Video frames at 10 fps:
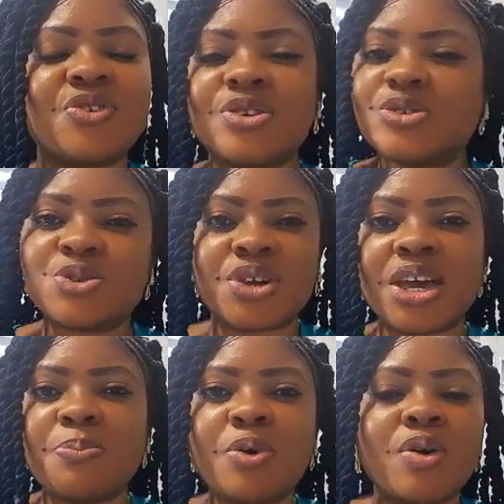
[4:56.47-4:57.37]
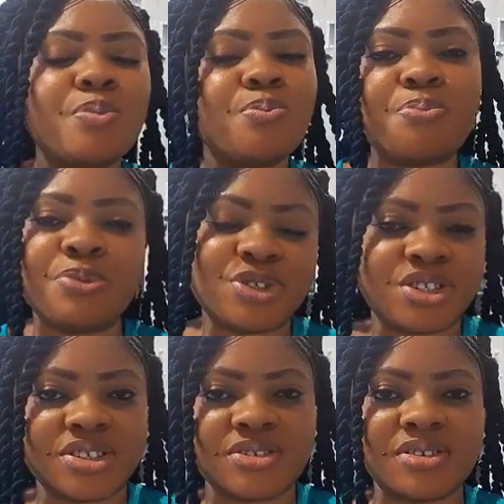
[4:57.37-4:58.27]
for you to keep on
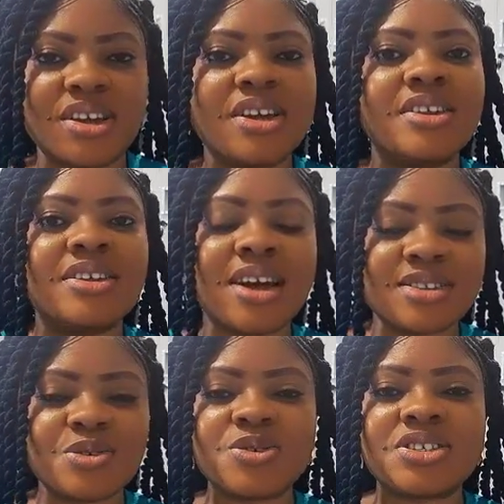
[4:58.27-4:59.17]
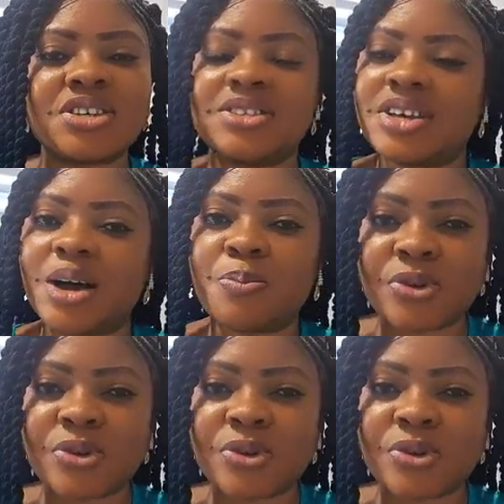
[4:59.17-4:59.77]
pushing. that those things are